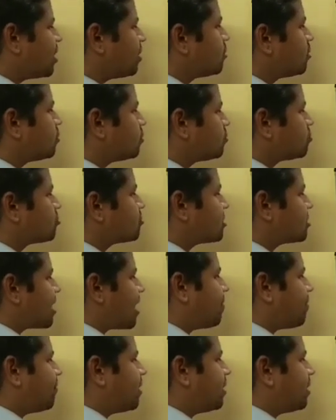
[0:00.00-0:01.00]
into
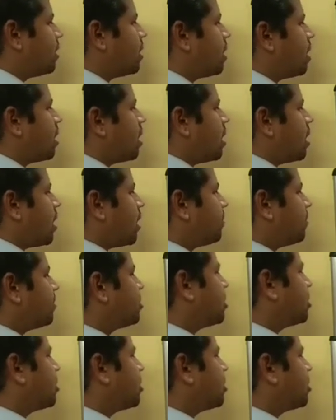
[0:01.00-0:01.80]
7 upon